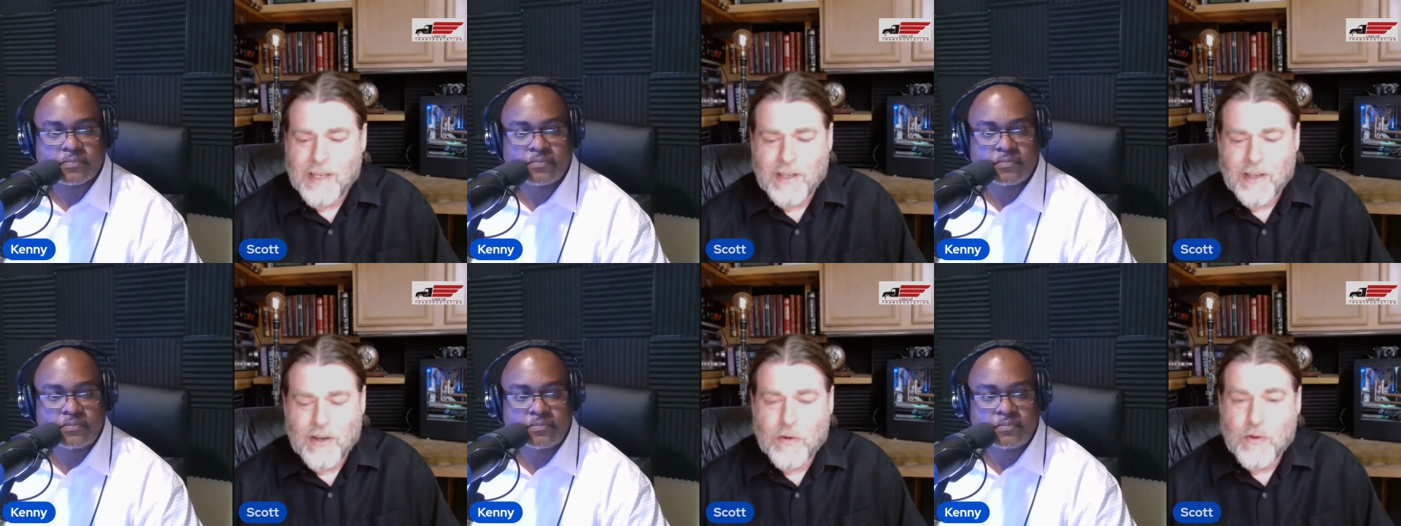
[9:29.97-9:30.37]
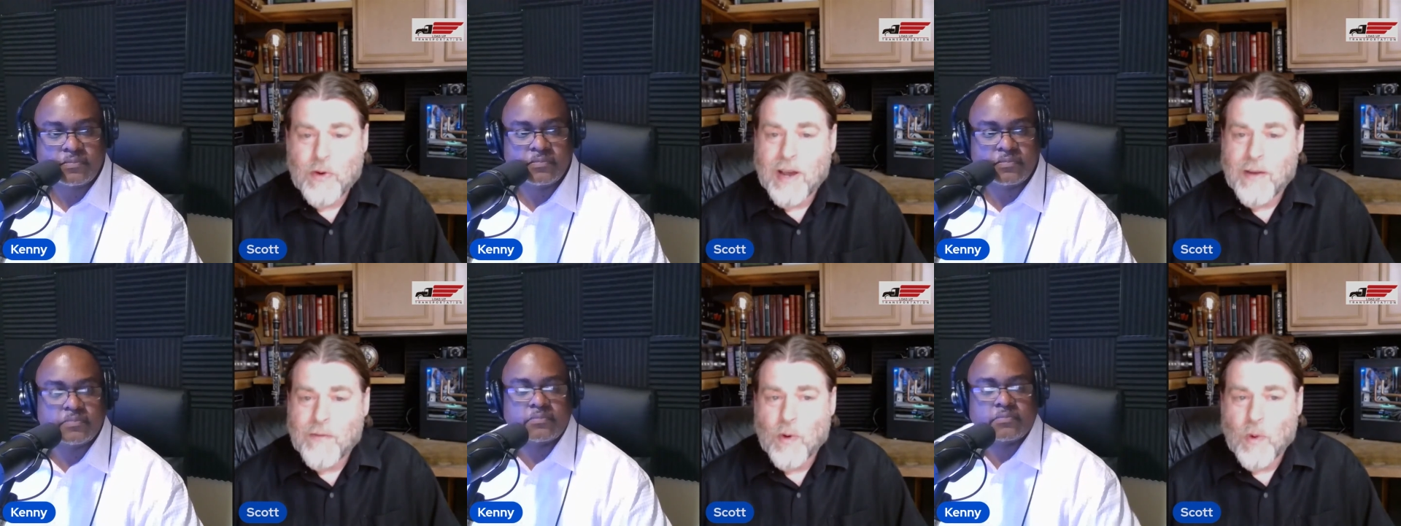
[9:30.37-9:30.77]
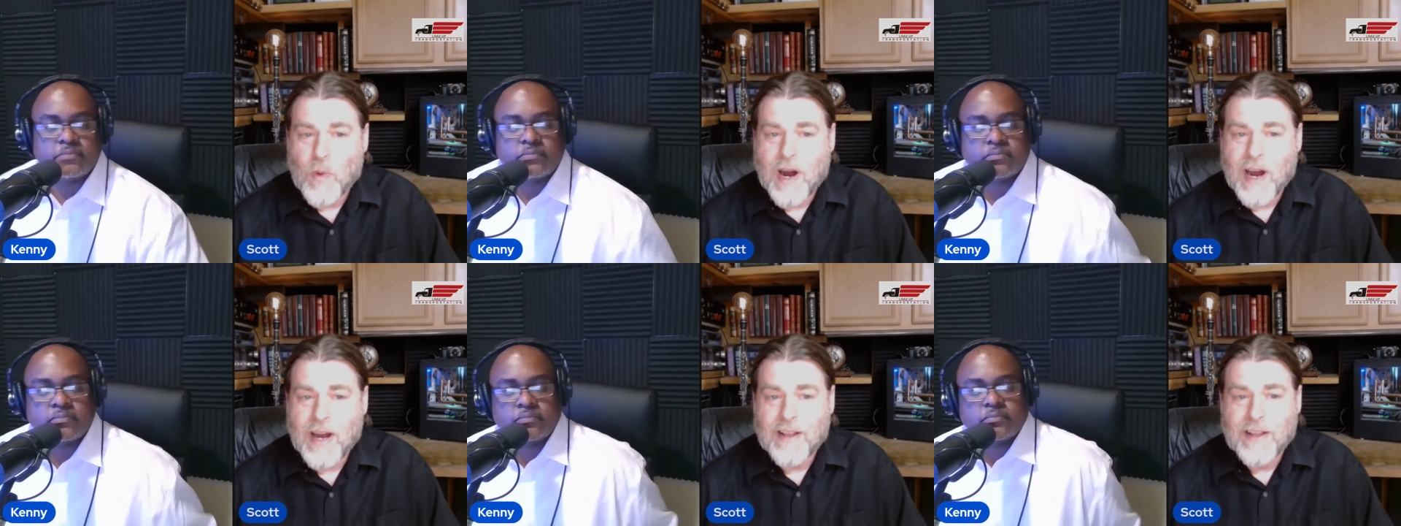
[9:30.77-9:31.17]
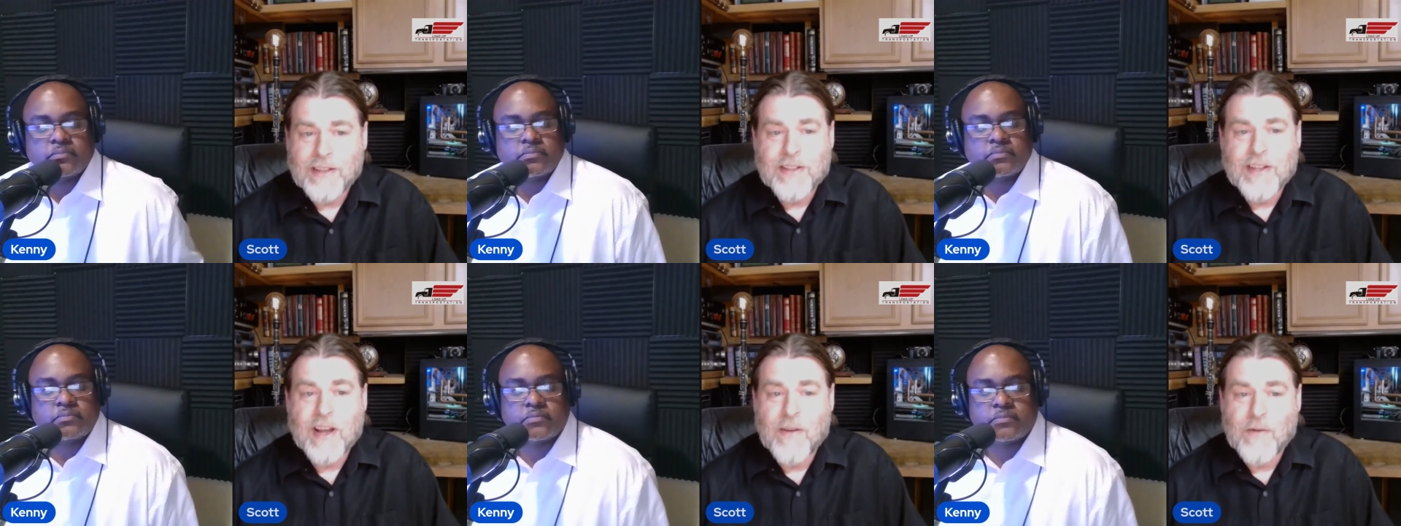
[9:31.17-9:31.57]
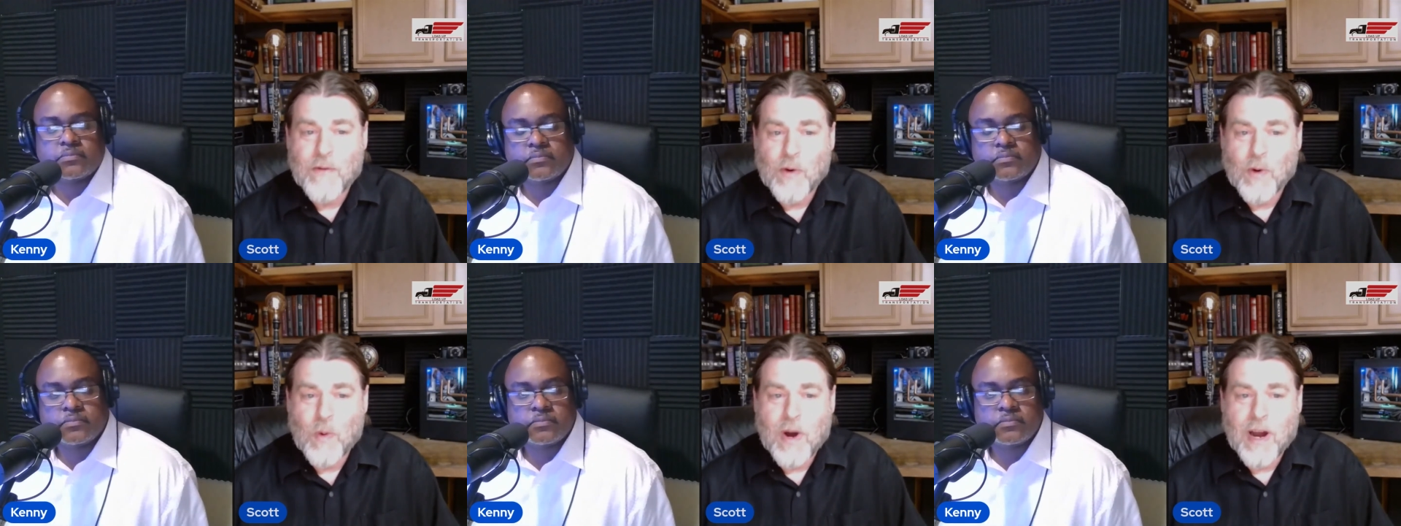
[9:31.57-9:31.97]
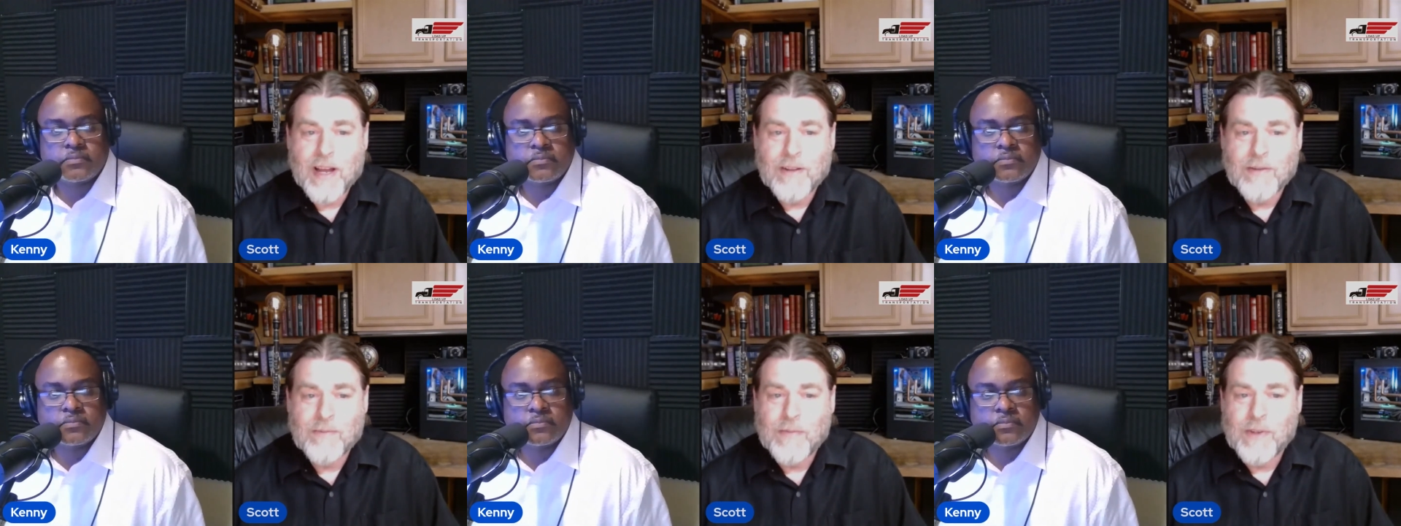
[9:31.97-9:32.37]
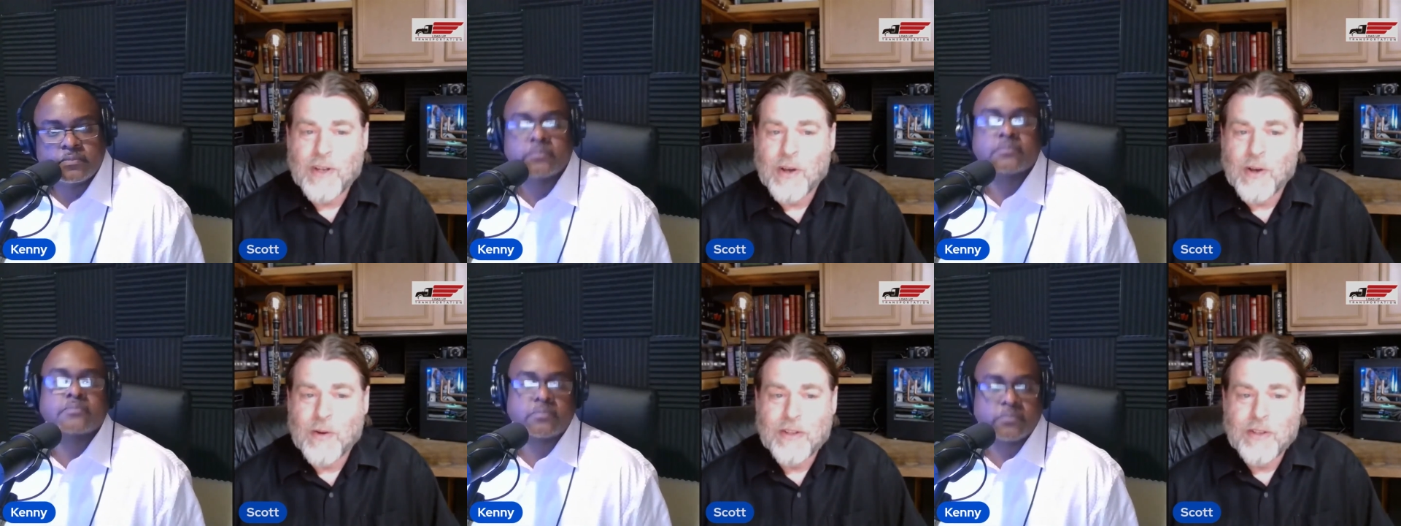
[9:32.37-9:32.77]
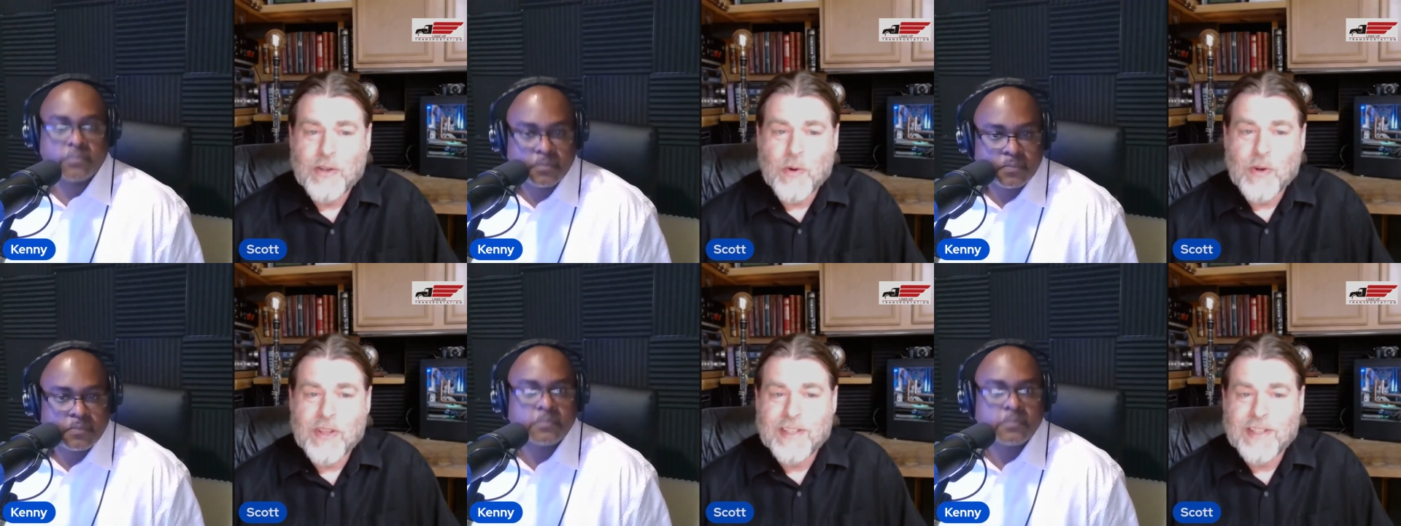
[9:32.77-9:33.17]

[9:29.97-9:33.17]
Speaker 1: you know, drive for a while and stop for a while. You know, enjoy the